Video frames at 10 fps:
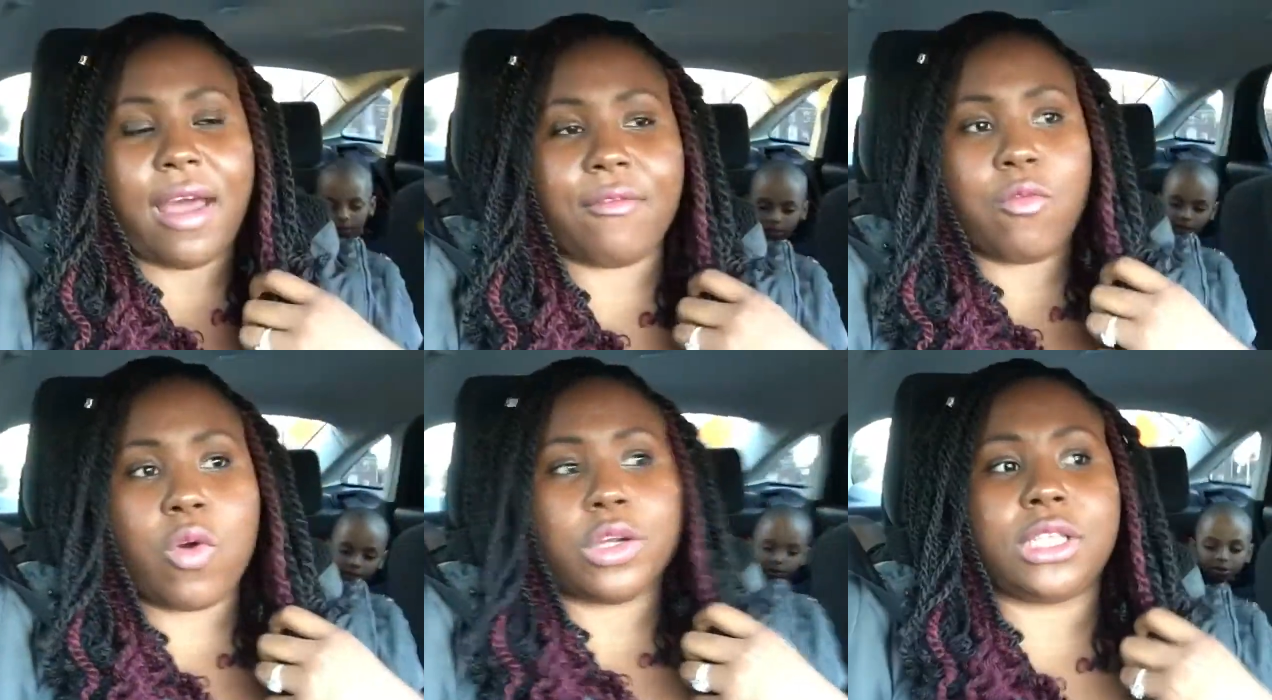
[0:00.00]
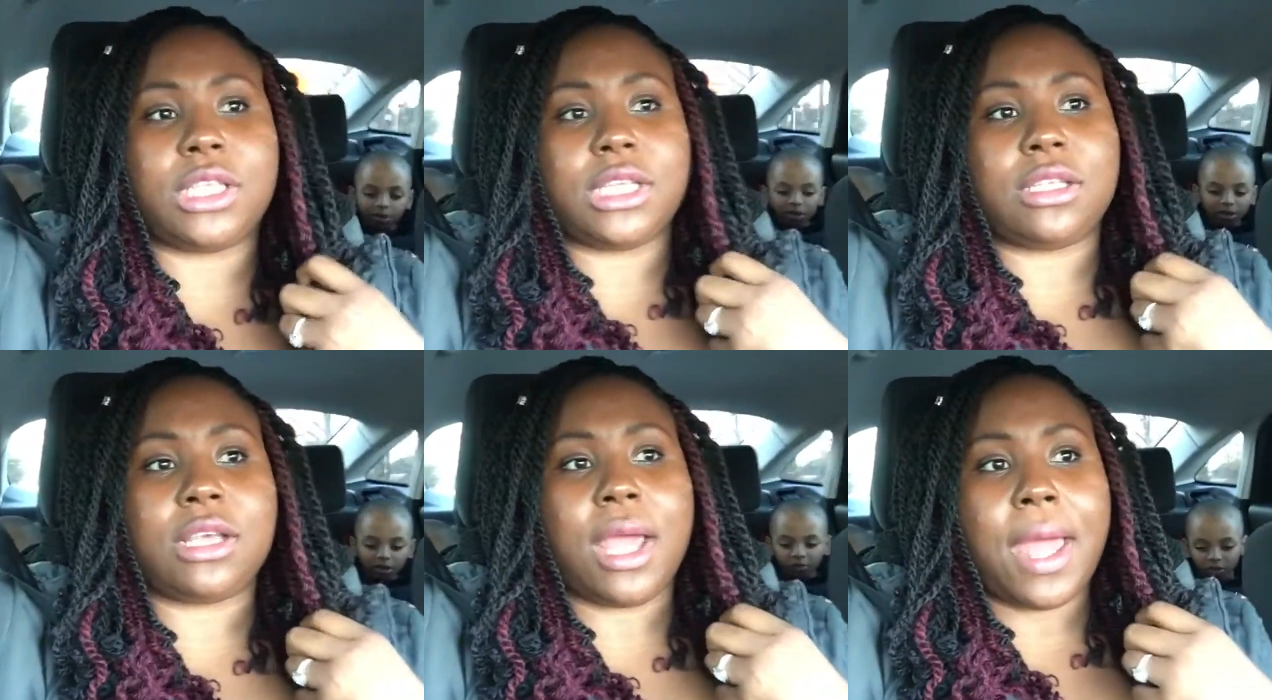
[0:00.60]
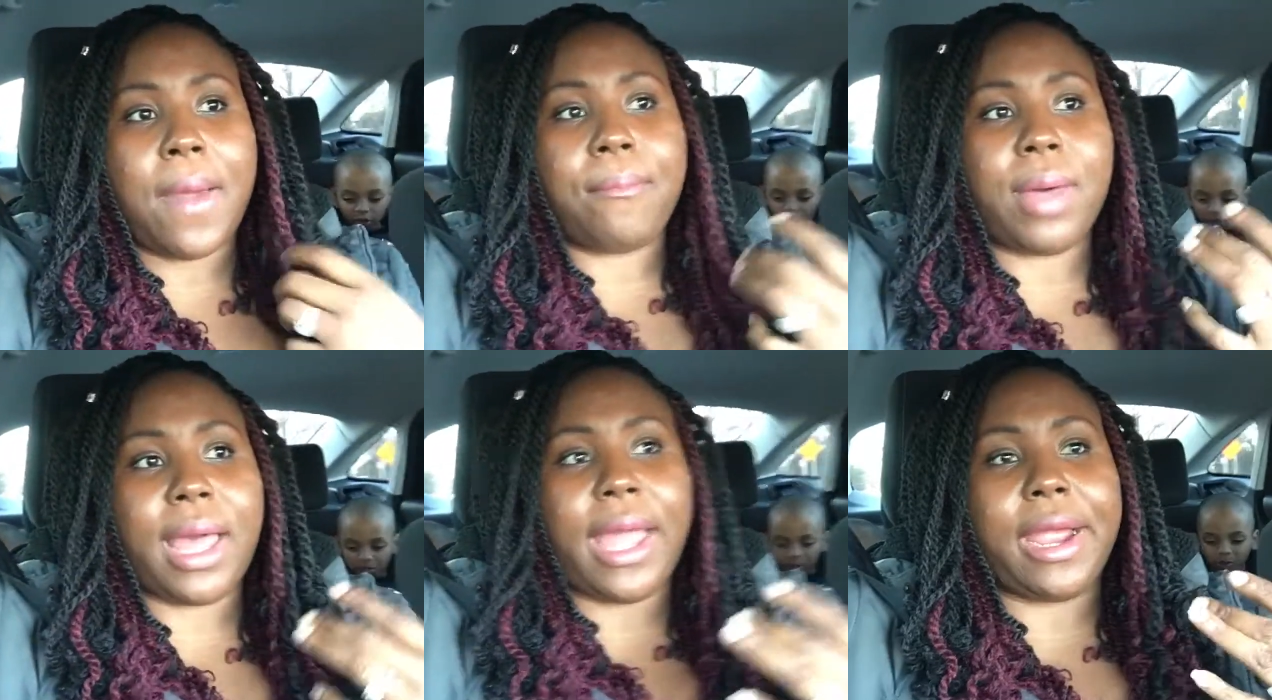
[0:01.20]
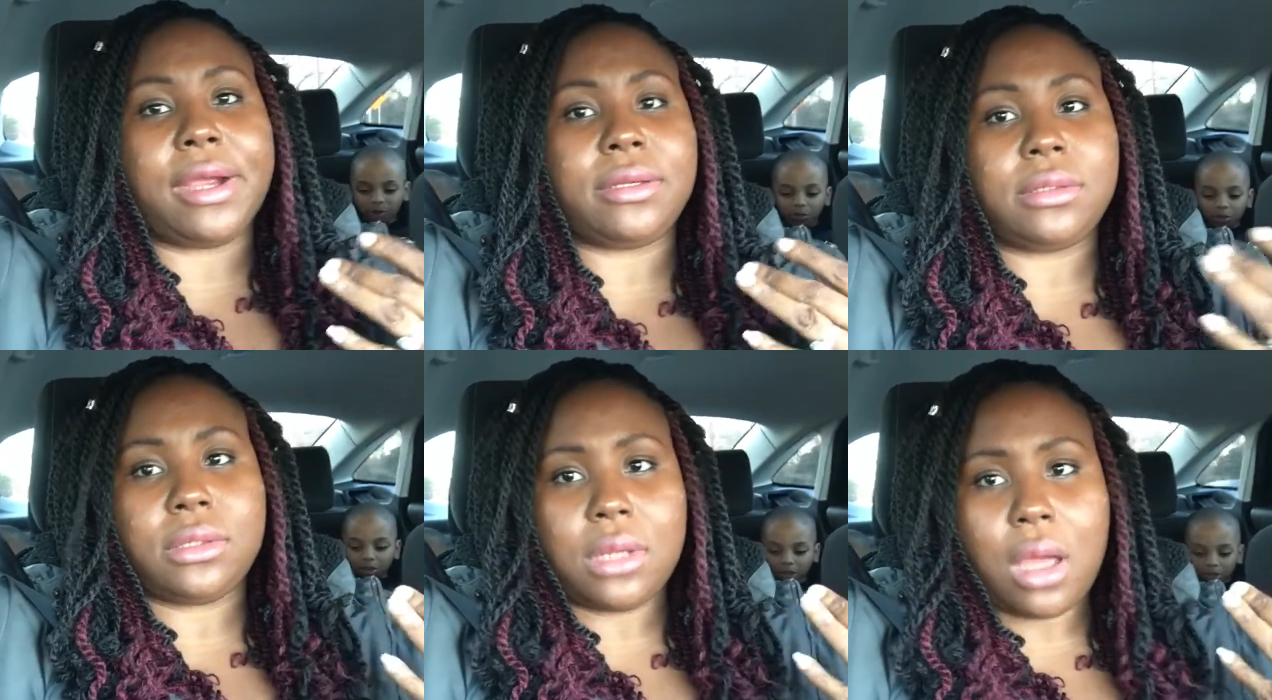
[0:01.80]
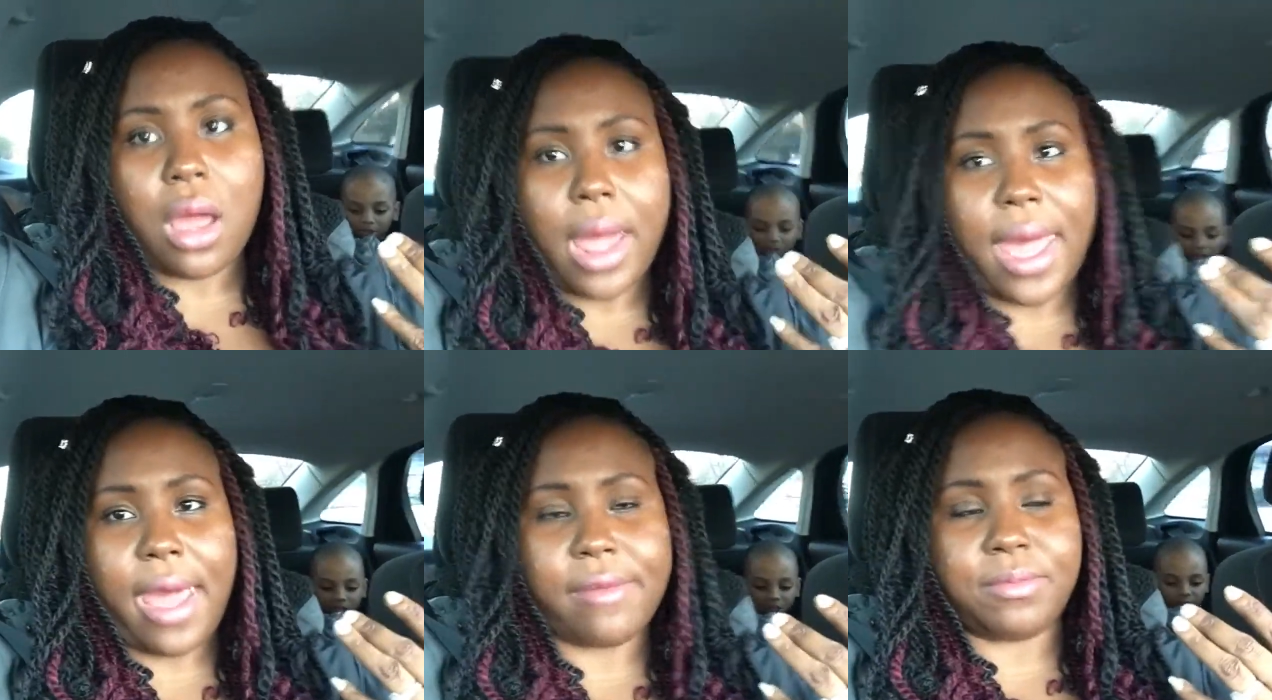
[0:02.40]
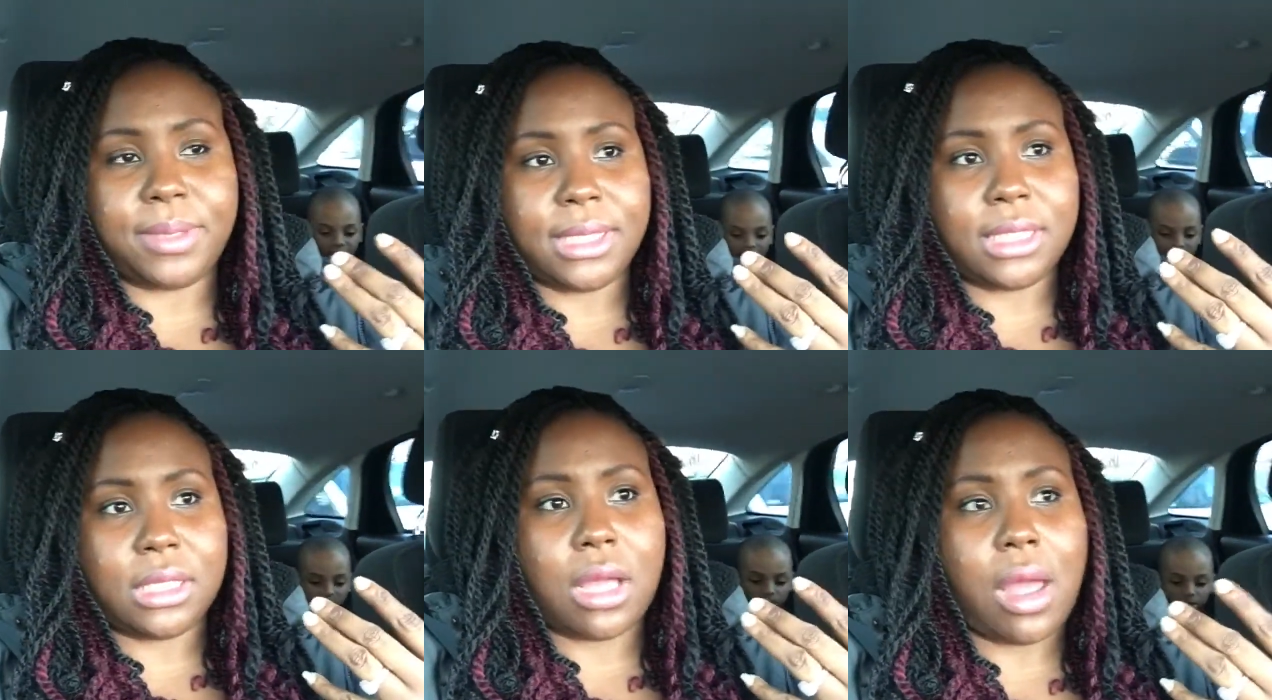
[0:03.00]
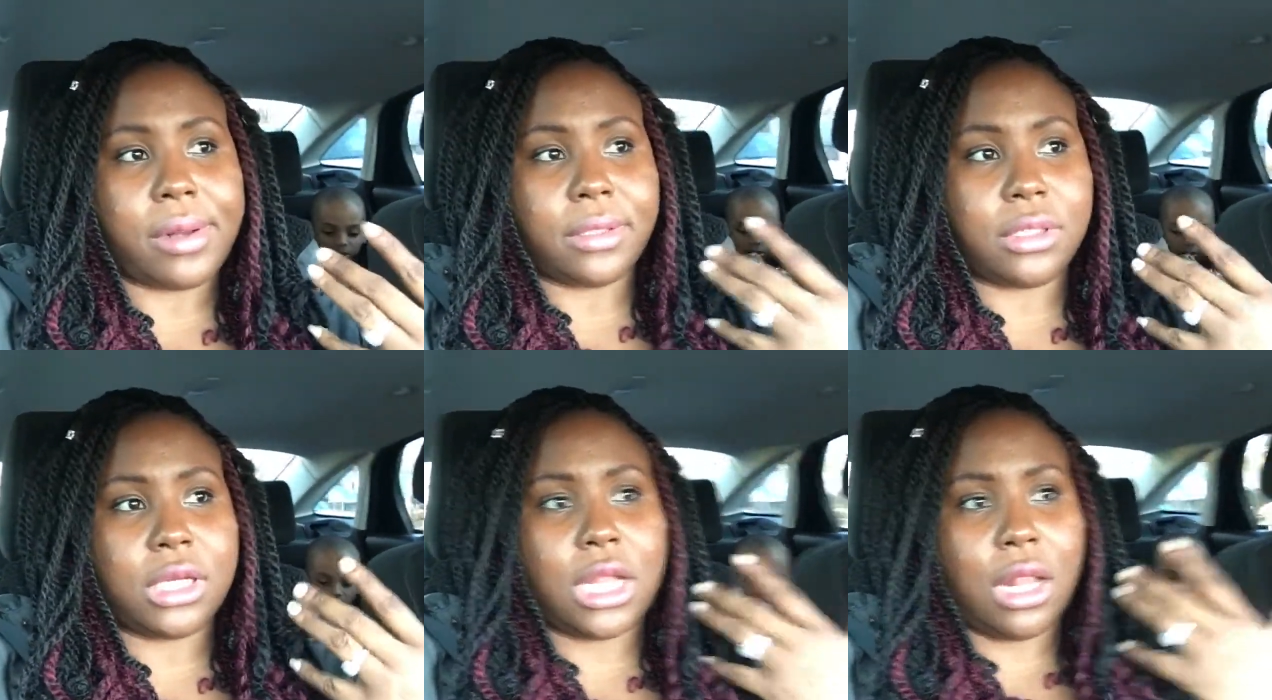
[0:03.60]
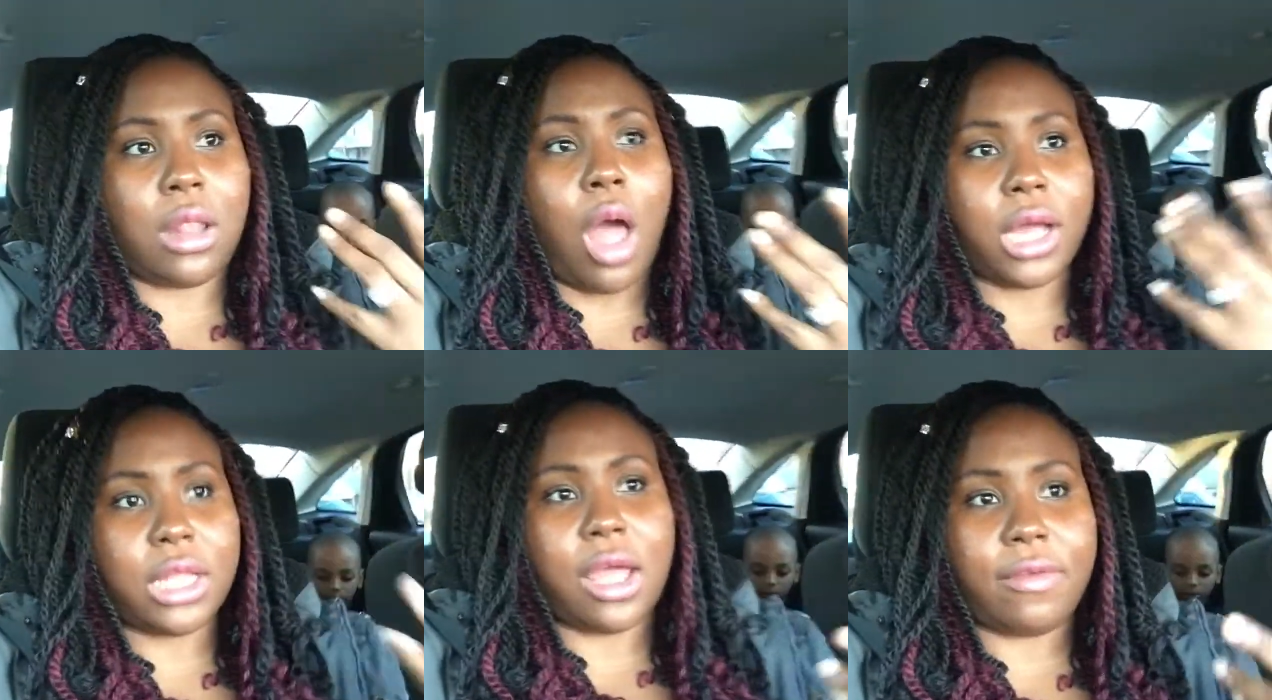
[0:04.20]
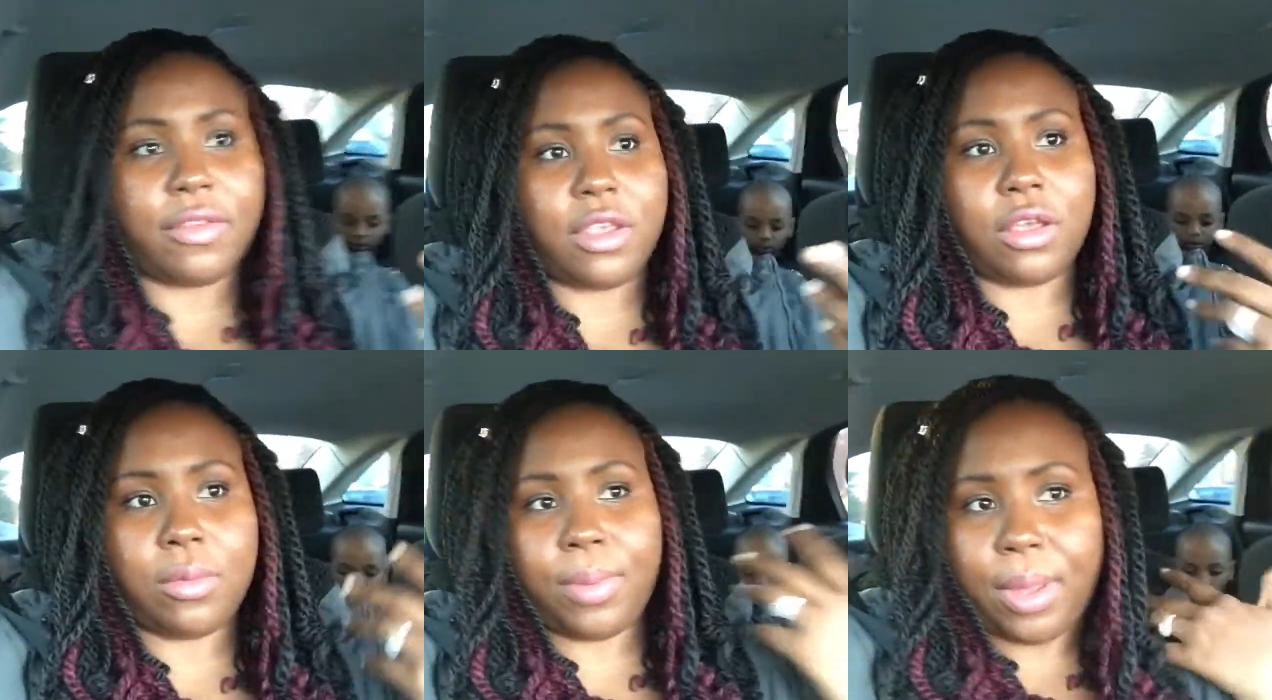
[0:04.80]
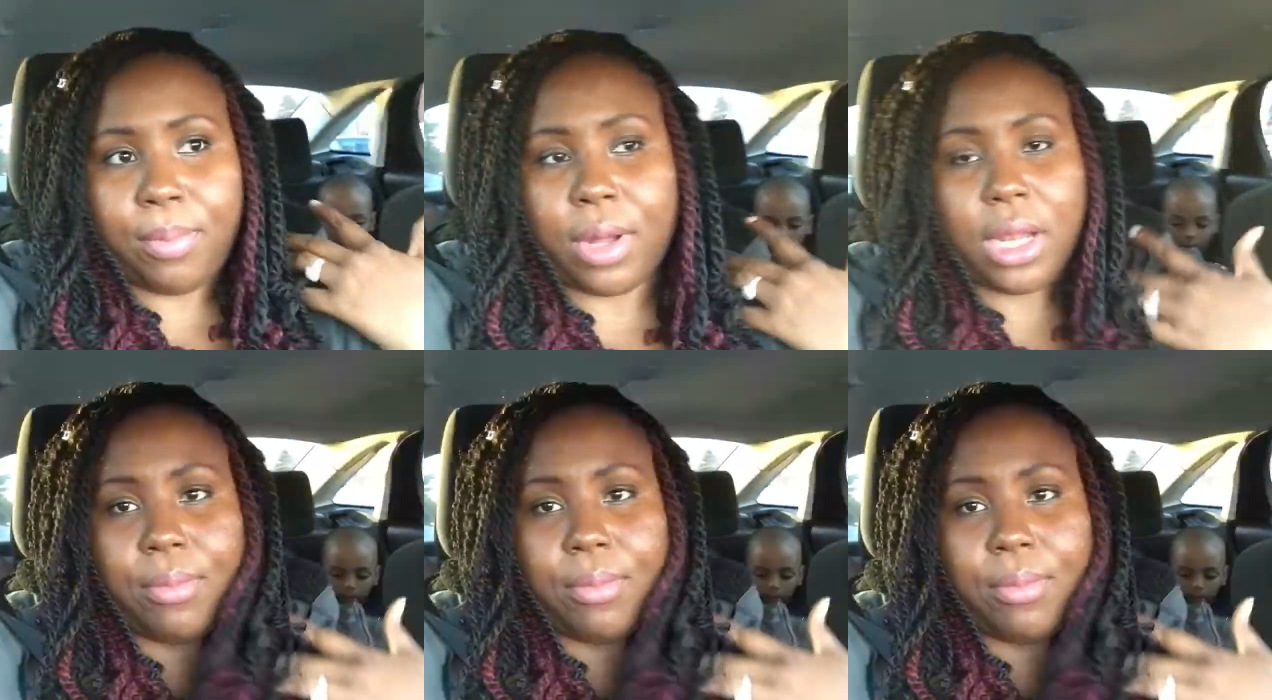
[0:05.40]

Speaker 1: I've worn since my hair have been long enough to be put